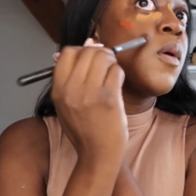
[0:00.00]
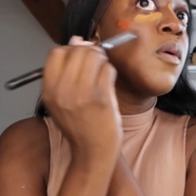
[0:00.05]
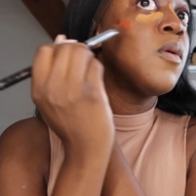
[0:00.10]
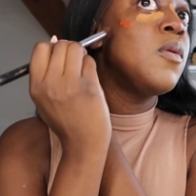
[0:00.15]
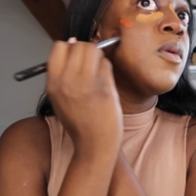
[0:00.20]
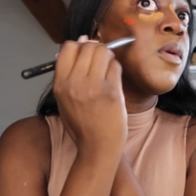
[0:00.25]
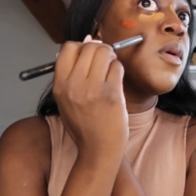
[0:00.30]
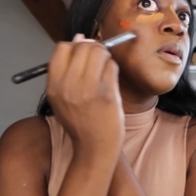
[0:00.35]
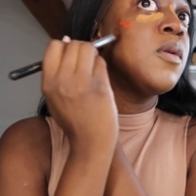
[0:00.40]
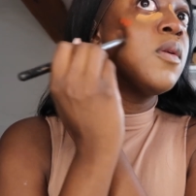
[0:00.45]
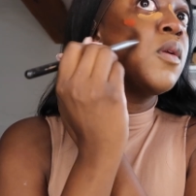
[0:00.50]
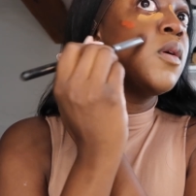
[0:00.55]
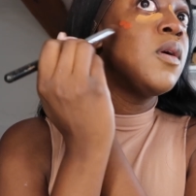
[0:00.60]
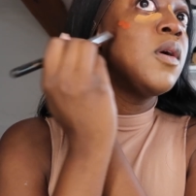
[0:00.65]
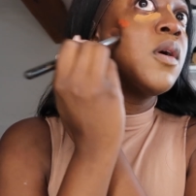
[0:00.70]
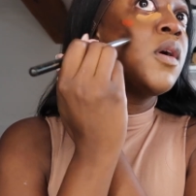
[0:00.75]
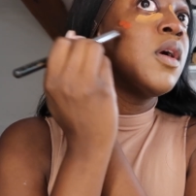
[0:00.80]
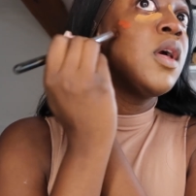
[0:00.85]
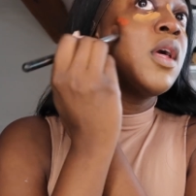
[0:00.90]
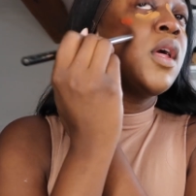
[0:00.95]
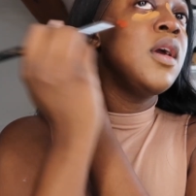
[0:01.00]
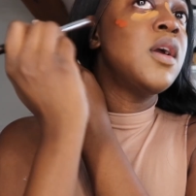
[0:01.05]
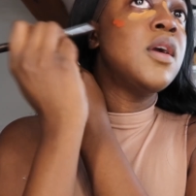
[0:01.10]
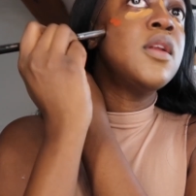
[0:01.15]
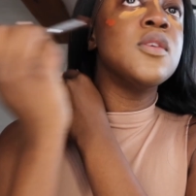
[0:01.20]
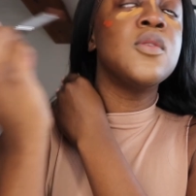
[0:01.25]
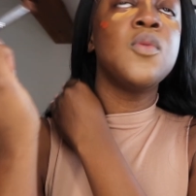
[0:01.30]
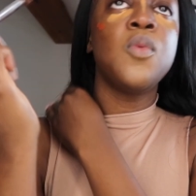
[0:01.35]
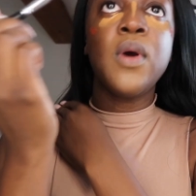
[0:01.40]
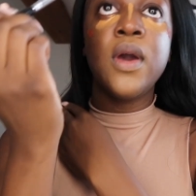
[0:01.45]
Hold on, it
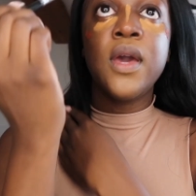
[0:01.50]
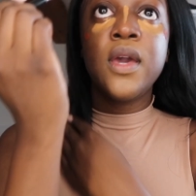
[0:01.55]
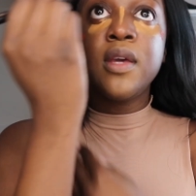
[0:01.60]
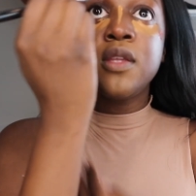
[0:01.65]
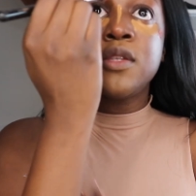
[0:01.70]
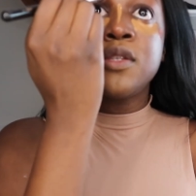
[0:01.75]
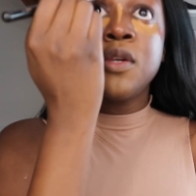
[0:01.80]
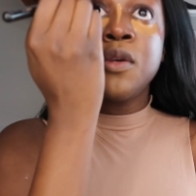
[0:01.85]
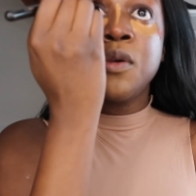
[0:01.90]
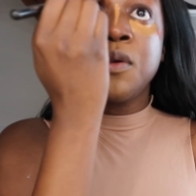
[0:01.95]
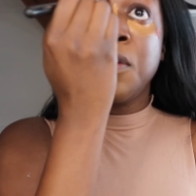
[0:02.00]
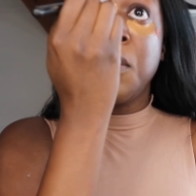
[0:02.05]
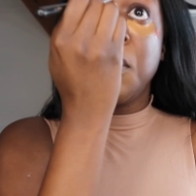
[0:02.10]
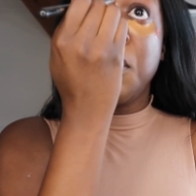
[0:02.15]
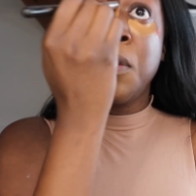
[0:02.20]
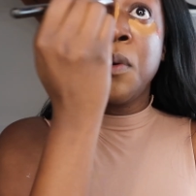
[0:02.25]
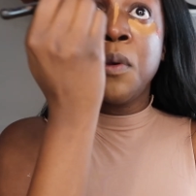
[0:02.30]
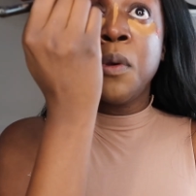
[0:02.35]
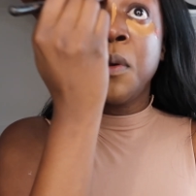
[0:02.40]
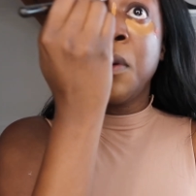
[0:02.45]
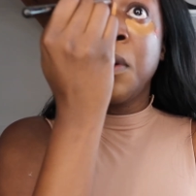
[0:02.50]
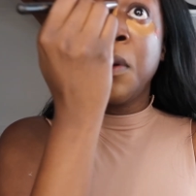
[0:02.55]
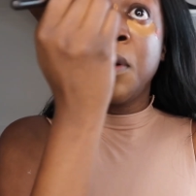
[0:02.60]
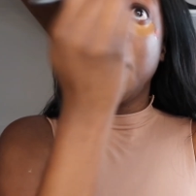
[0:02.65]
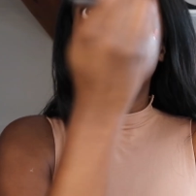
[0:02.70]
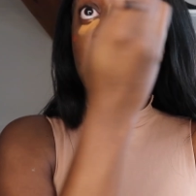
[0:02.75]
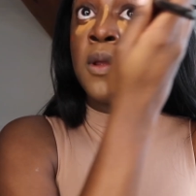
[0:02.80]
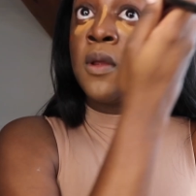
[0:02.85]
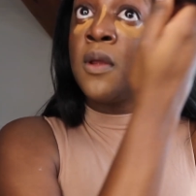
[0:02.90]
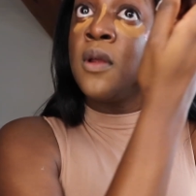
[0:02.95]
is way too
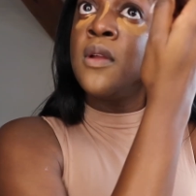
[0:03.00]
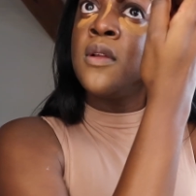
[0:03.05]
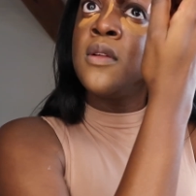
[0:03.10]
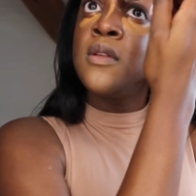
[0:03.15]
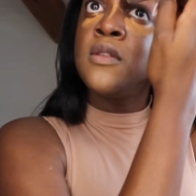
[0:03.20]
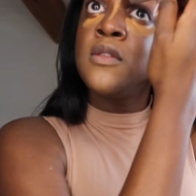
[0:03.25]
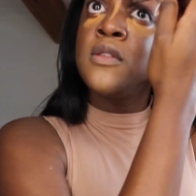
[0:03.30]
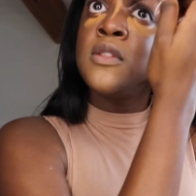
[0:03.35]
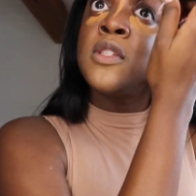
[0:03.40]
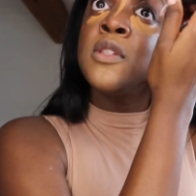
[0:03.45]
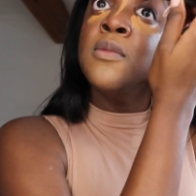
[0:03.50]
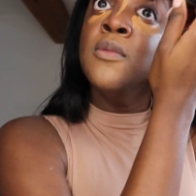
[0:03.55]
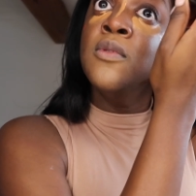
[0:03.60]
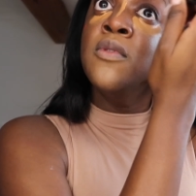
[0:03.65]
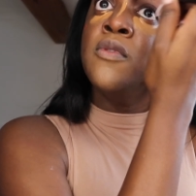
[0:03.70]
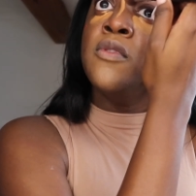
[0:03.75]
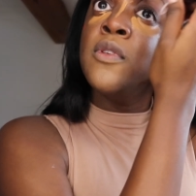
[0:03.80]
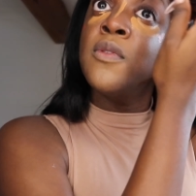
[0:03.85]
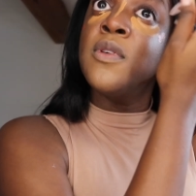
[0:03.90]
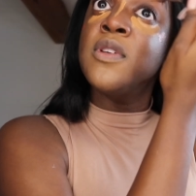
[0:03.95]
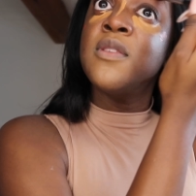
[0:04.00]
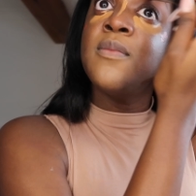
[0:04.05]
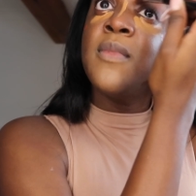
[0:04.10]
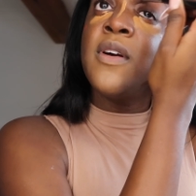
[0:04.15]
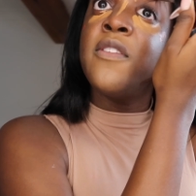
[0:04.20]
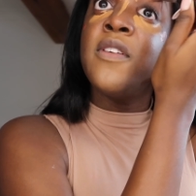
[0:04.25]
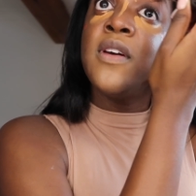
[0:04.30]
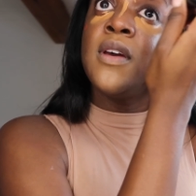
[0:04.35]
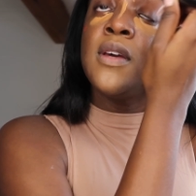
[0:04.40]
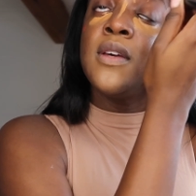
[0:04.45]
Smooth the rest of
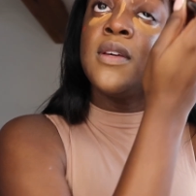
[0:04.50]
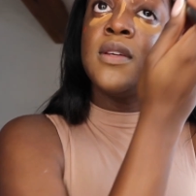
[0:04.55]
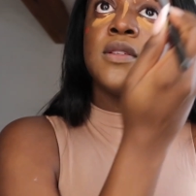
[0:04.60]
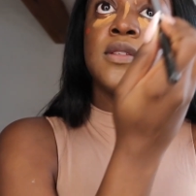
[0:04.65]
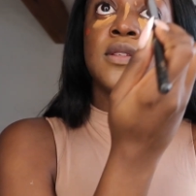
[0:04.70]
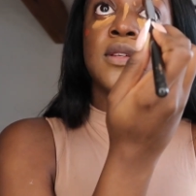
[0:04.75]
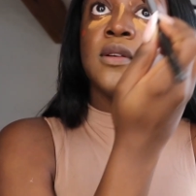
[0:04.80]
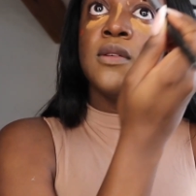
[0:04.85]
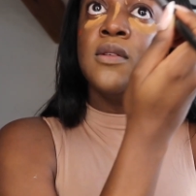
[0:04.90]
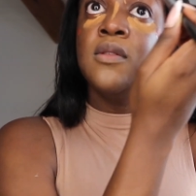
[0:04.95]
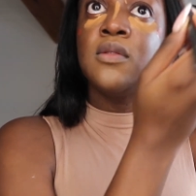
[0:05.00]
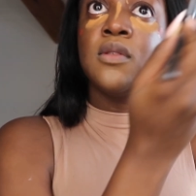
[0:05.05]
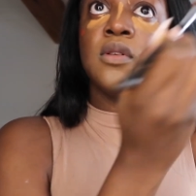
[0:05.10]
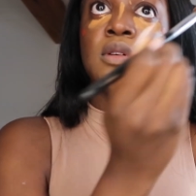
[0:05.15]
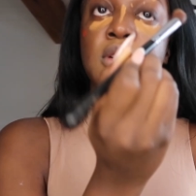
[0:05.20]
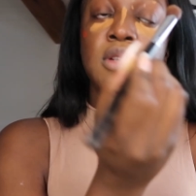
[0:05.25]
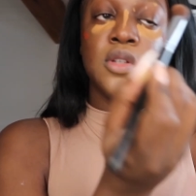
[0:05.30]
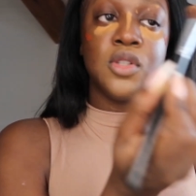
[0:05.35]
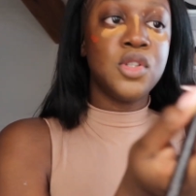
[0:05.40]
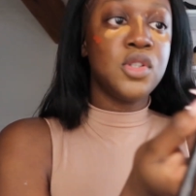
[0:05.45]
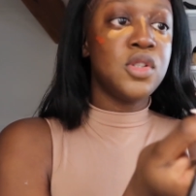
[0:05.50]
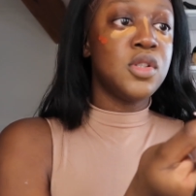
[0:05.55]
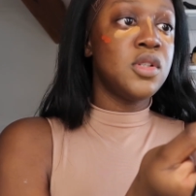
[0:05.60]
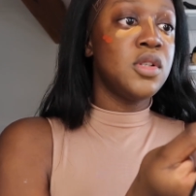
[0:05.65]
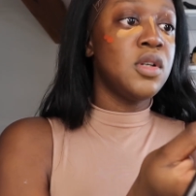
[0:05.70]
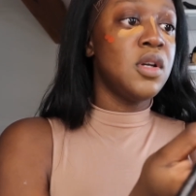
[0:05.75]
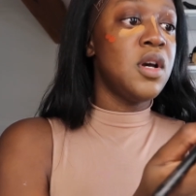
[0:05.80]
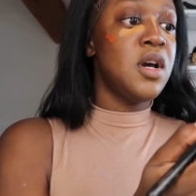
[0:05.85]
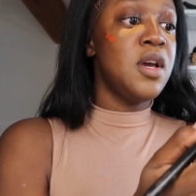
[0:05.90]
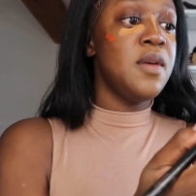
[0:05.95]
my face. Oh gosh,
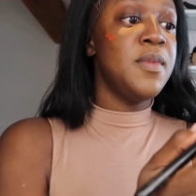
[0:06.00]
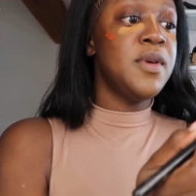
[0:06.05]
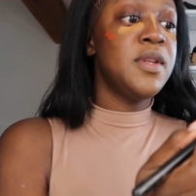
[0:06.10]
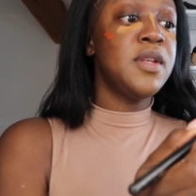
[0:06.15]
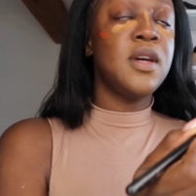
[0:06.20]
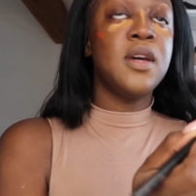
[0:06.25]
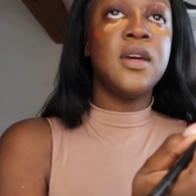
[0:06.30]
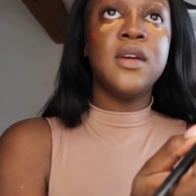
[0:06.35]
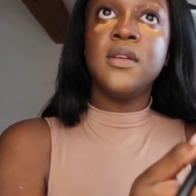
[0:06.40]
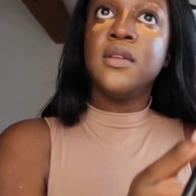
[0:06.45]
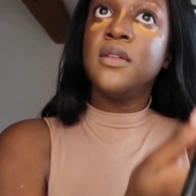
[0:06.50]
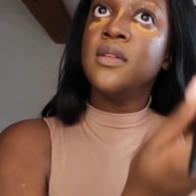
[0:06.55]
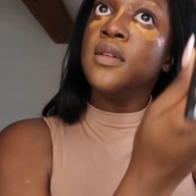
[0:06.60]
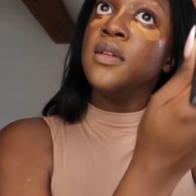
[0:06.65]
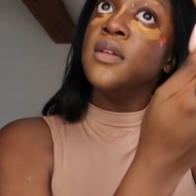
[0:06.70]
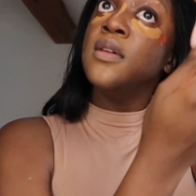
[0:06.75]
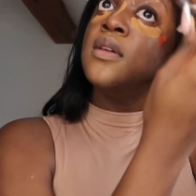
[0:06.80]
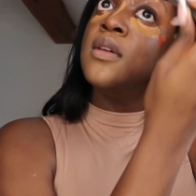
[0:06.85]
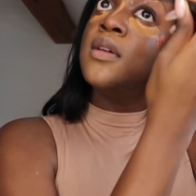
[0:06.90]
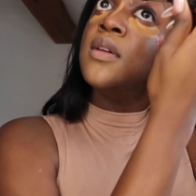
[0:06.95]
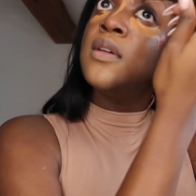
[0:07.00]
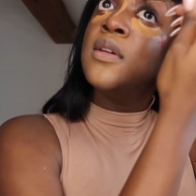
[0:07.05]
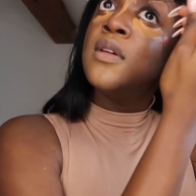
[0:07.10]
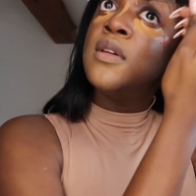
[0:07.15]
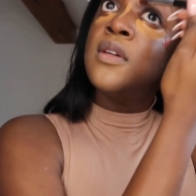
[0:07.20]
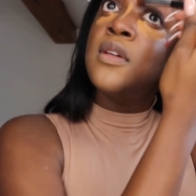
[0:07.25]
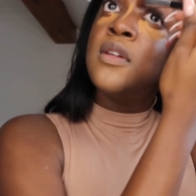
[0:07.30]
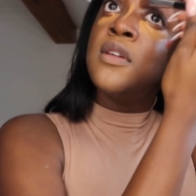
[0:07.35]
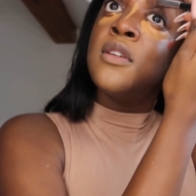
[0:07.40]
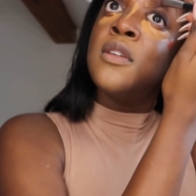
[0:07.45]
I'm a
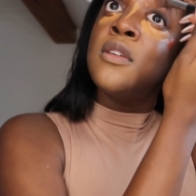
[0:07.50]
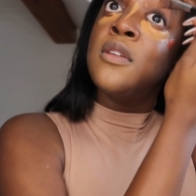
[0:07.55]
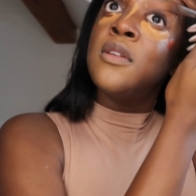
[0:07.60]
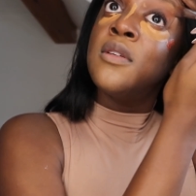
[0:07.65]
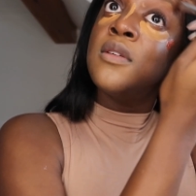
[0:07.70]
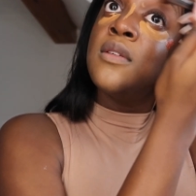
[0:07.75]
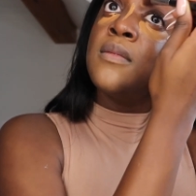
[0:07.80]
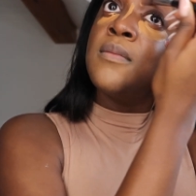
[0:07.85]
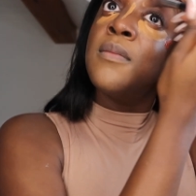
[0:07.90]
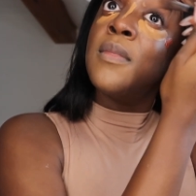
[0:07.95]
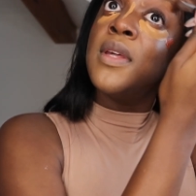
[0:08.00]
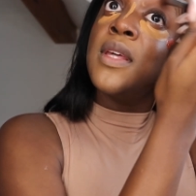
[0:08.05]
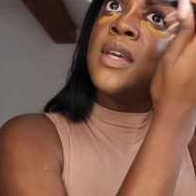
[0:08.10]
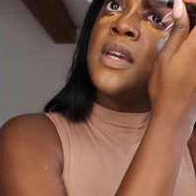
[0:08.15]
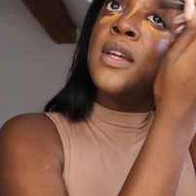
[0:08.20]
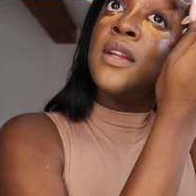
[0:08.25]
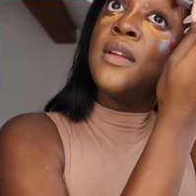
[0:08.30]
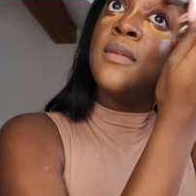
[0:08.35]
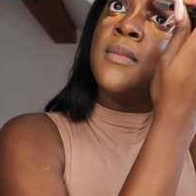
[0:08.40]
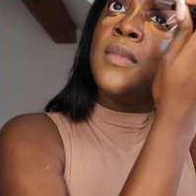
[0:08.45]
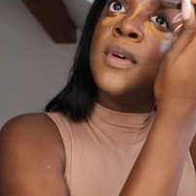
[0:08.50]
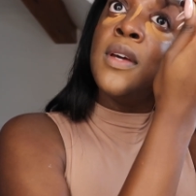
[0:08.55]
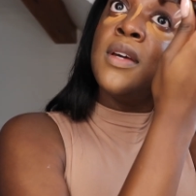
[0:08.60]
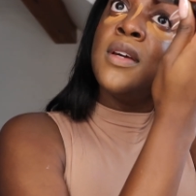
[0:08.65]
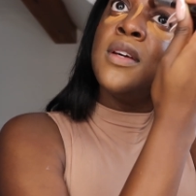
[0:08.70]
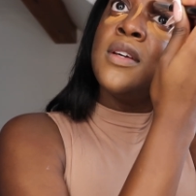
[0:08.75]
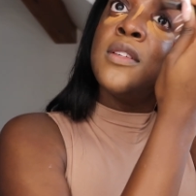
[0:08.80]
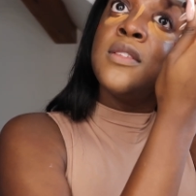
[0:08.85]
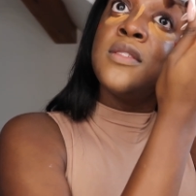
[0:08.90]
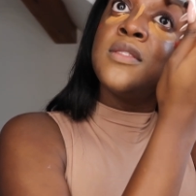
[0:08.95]
Making a
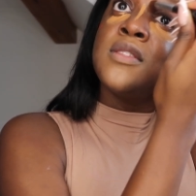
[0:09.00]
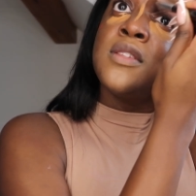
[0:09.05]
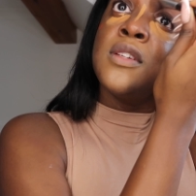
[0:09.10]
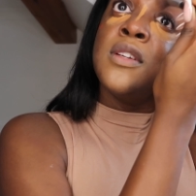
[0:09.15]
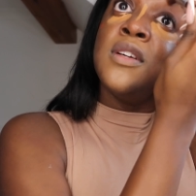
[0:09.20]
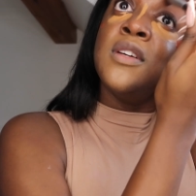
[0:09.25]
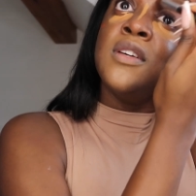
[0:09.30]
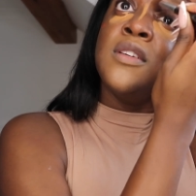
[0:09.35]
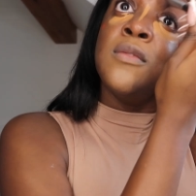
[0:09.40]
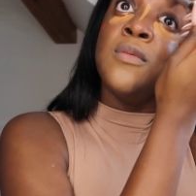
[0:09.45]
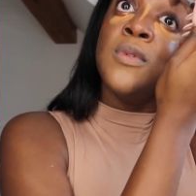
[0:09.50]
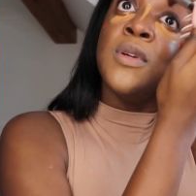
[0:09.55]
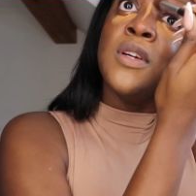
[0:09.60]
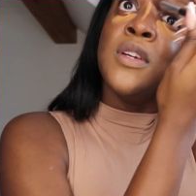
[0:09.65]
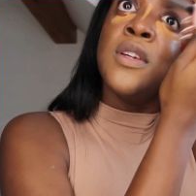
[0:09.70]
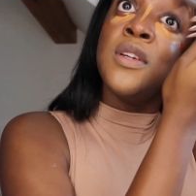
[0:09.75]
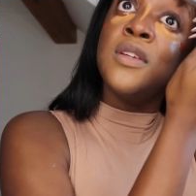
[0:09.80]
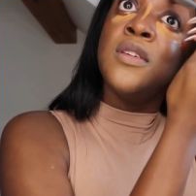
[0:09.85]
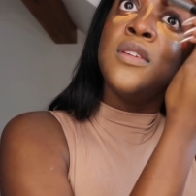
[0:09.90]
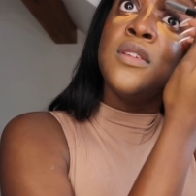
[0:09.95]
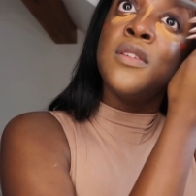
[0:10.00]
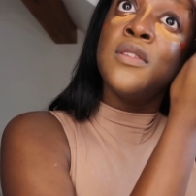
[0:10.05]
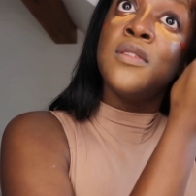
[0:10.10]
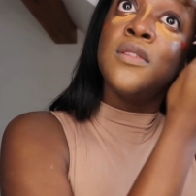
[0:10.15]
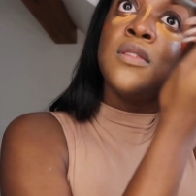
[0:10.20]
mess, are we?